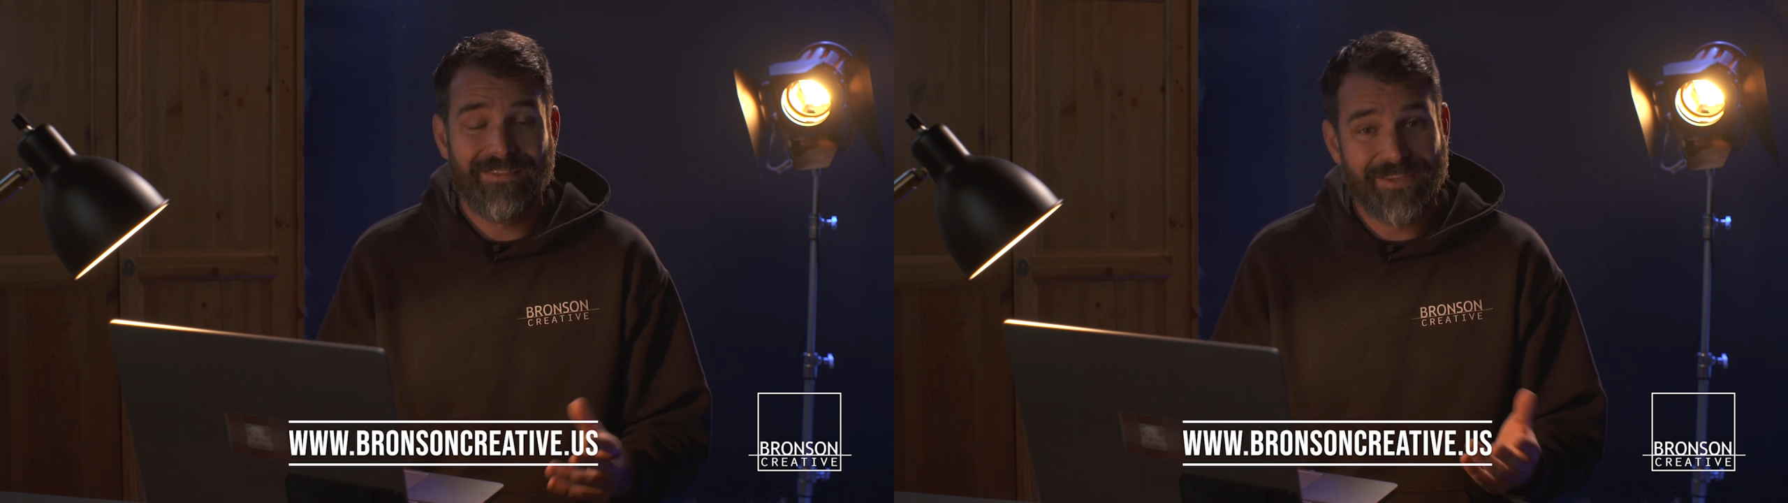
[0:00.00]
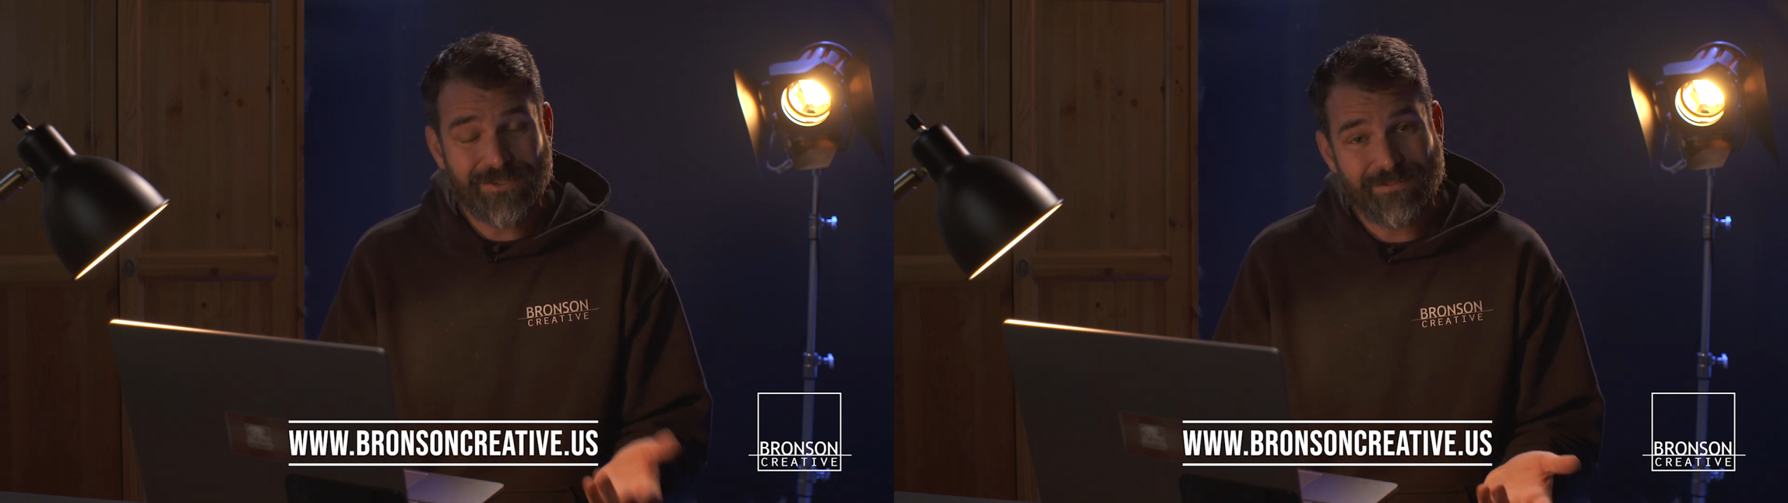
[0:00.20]

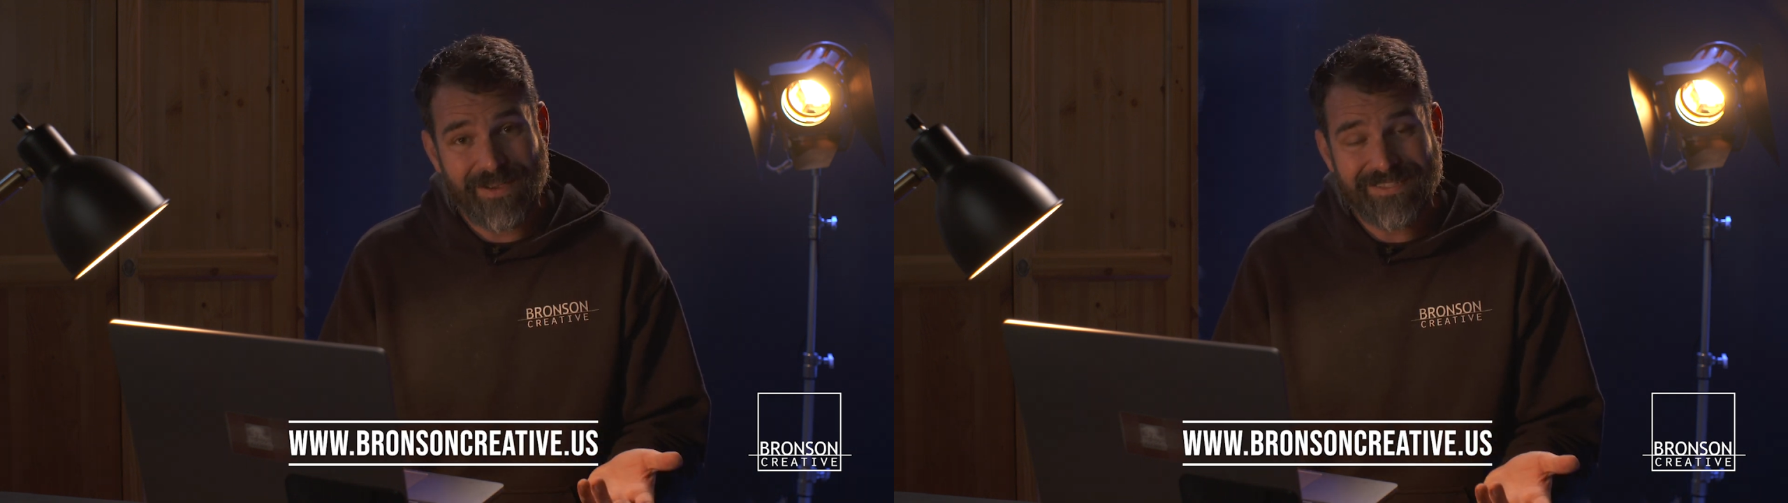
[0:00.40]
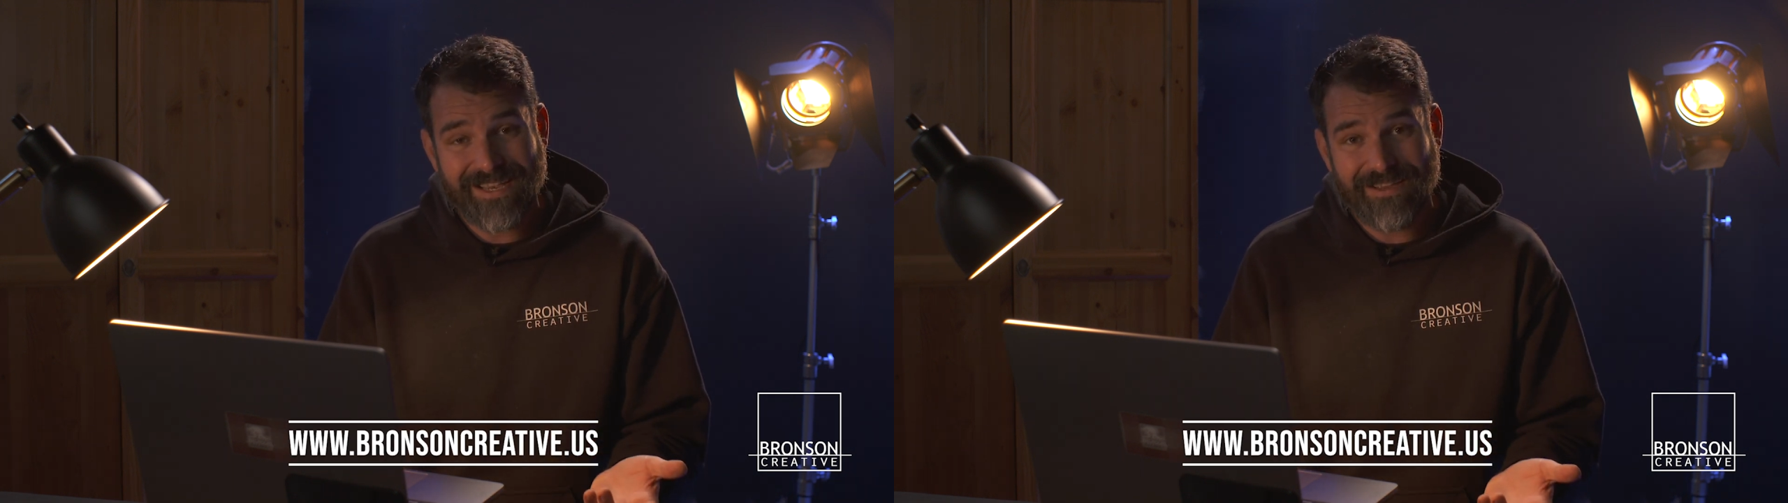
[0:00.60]
this was
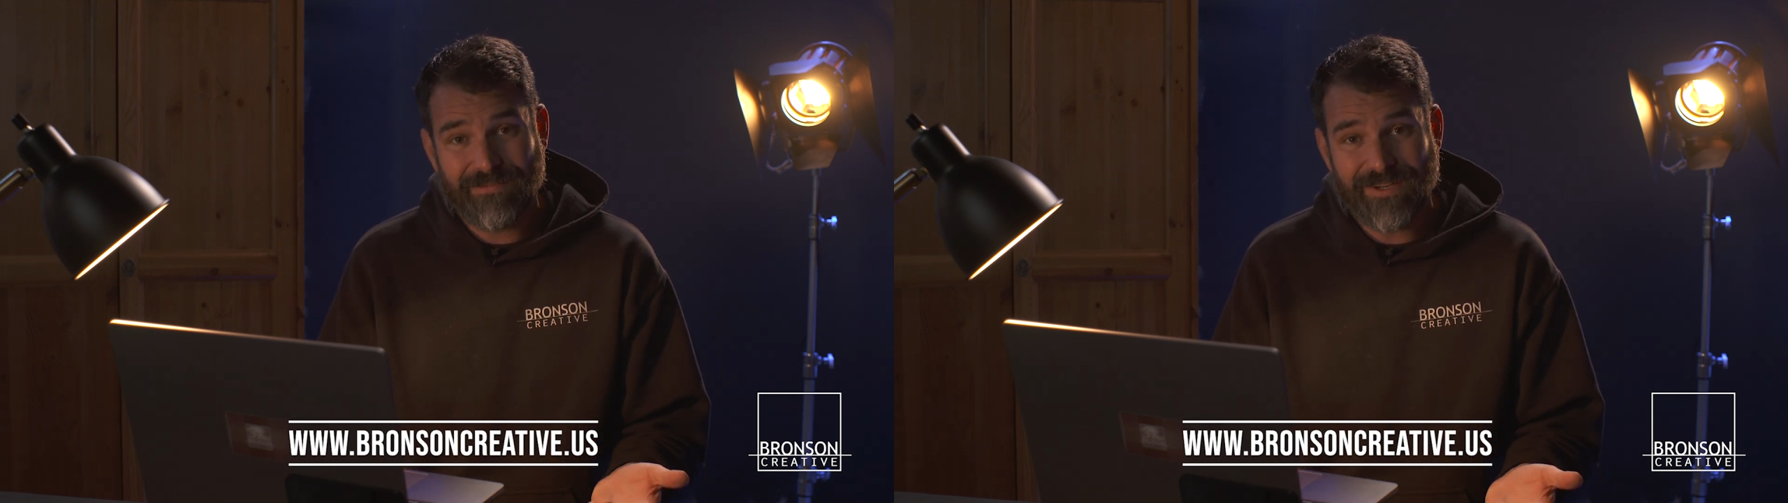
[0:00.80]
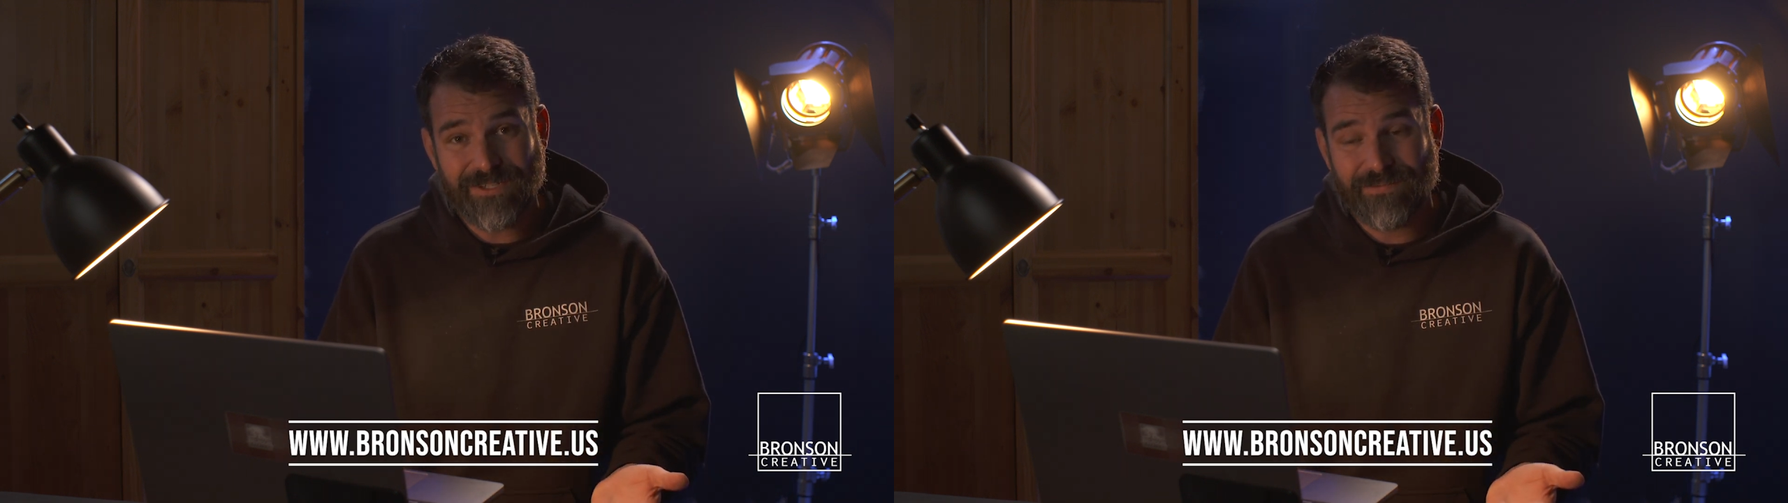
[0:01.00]
my second
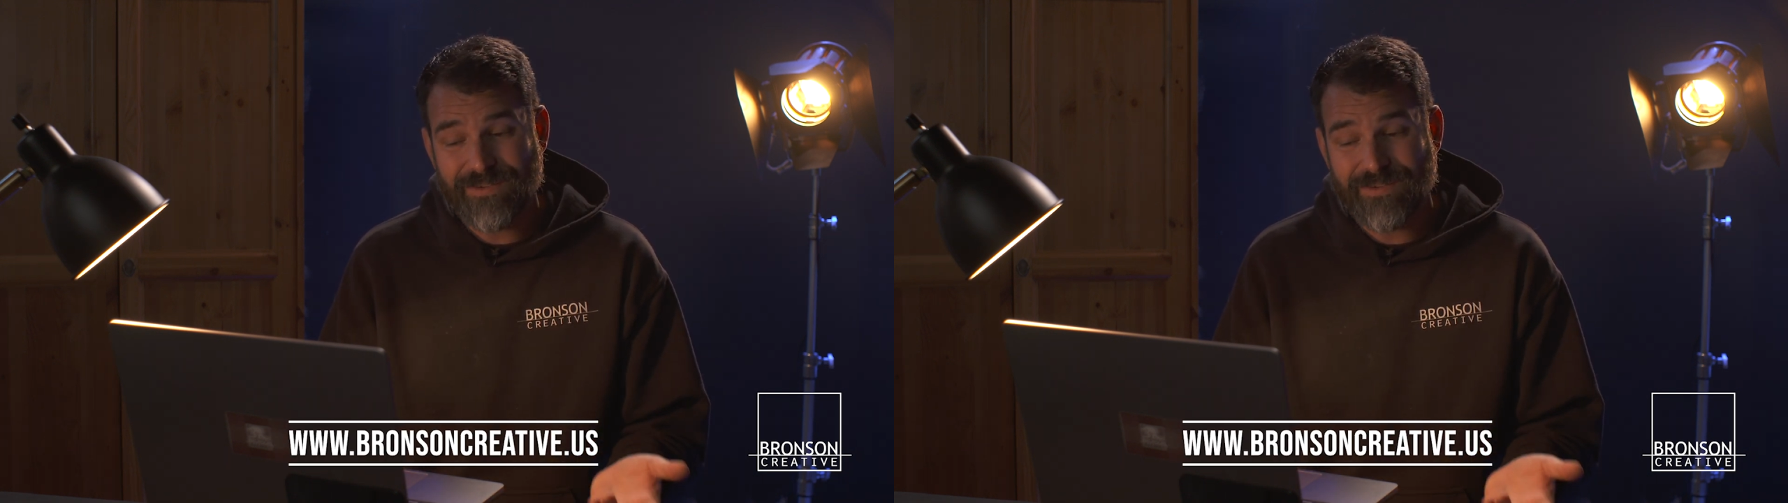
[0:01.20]
feature